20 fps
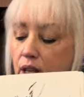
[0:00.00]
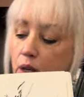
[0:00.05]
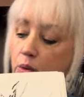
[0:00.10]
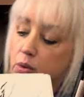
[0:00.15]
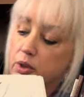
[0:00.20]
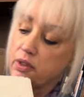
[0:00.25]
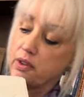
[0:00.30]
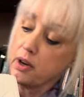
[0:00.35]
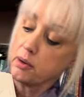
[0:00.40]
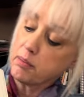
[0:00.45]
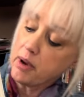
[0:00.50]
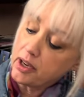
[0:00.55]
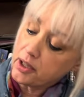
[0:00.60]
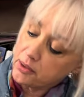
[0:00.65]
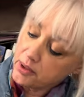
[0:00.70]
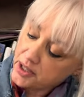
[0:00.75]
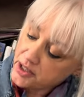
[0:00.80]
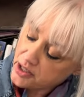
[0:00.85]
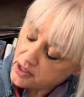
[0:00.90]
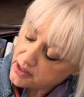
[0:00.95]
with our
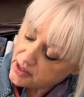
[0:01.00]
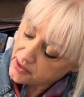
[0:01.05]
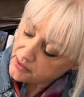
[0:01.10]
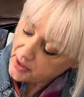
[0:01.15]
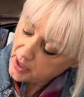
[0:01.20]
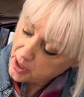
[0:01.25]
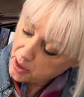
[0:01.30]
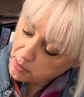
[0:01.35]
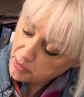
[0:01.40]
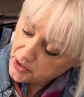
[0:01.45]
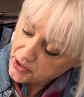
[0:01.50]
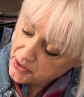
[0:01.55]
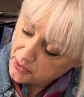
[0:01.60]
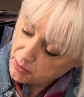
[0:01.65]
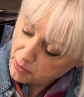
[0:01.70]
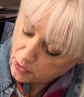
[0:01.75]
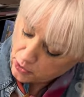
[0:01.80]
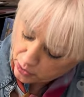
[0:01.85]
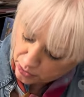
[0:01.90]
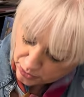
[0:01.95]
migrations of animals
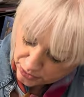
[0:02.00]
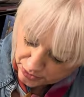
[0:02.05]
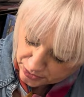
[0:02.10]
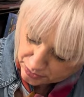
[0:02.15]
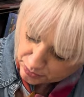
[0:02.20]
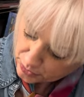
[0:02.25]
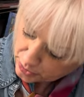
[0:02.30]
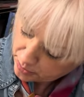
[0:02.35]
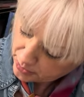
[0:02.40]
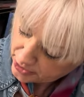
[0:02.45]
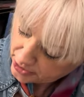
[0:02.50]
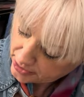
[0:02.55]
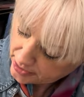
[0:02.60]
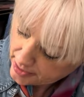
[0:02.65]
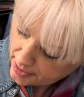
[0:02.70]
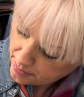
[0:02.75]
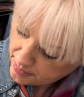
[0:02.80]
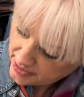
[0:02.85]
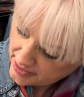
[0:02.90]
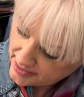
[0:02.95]
from cold to warmer
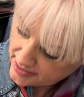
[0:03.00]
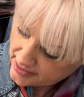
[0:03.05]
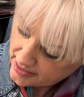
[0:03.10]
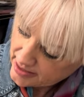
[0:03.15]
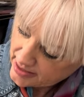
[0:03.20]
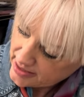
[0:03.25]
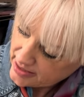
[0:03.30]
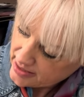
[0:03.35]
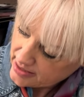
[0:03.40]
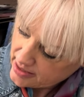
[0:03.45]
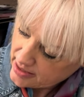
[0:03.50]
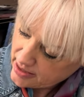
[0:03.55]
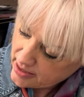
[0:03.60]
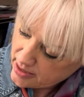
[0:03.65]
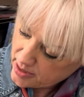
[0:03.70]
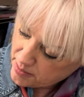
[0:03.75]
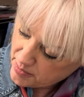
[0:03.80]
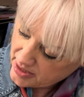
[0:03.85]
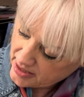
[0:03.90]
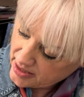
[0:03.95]
climates.
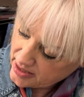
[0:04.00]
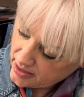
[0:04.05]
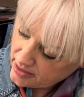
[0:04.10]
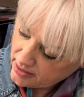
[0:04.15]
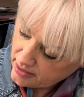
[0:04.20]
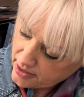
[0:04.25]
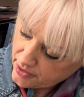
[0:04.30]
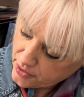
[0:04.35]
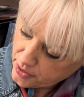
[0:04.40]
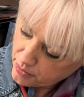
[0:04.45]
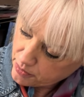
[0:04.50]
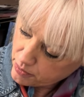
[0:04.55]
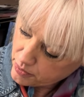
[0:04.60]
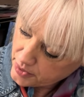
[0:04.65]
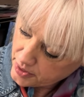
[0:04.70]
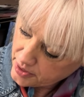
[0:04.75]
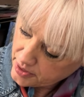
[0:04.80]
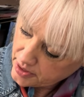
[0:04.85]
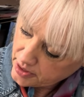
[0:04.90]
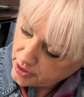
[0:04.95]
Again, another really